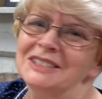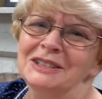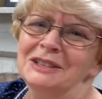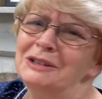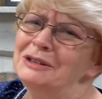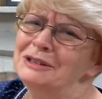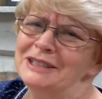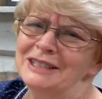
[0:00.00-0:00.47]

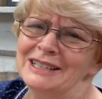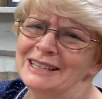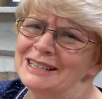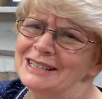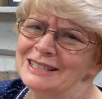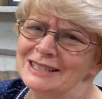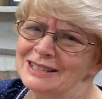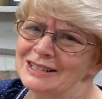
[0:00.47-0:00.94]

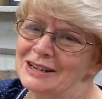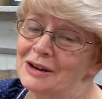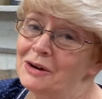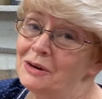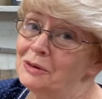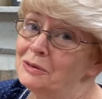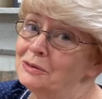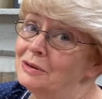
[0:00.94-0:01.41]
Goodness,
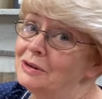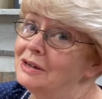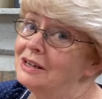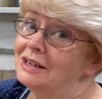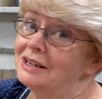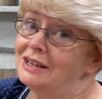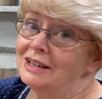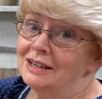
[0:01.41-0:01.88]
no.
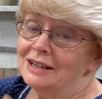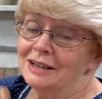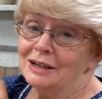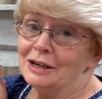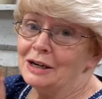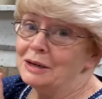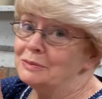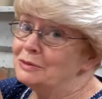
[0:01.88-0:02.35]

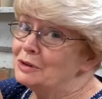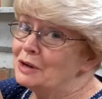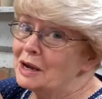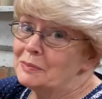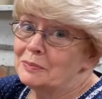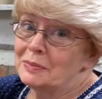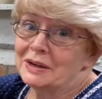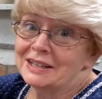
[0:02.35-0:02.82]

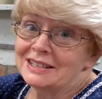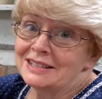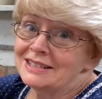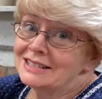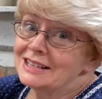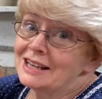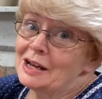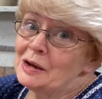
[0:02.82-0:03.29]
Gumdrop buttons
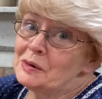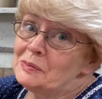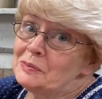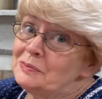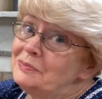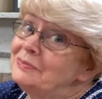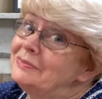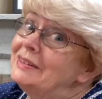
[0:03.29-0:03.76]

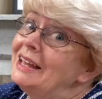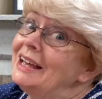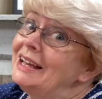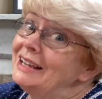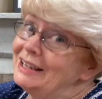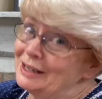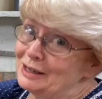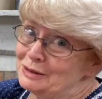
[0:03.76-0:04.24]
come
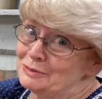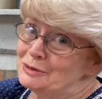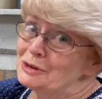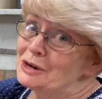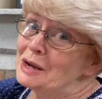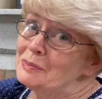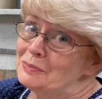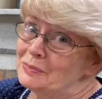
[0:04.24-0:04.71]
and
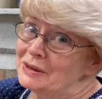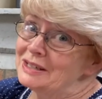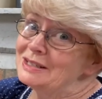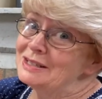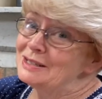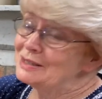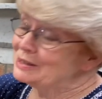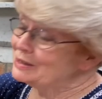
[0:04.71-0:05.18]
gumdrop buttons